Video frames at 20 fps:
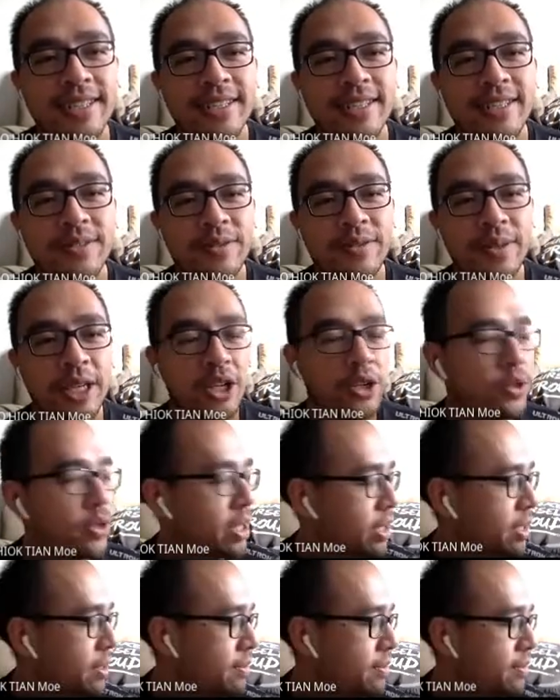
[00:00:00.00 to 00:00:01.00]
what do you
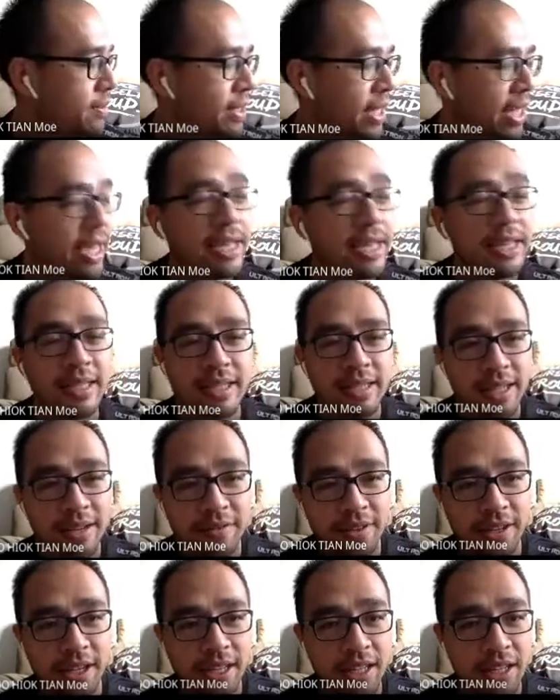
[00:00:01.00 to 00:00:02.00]
think? A is
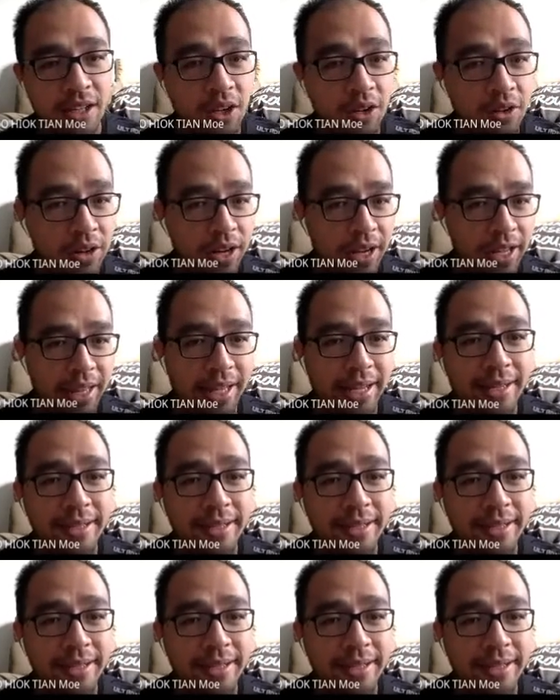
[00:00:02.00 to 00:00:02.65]
definitely not right lah.